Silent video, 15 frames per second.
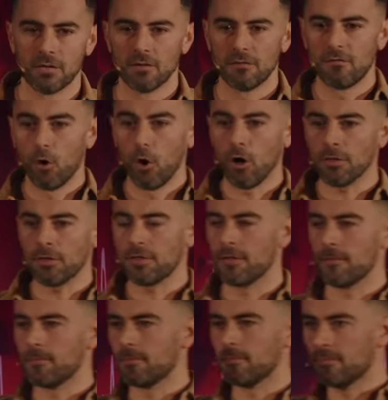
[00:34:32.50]
Fourth
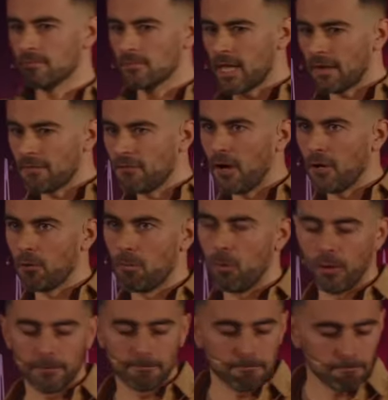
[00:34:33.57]
and final point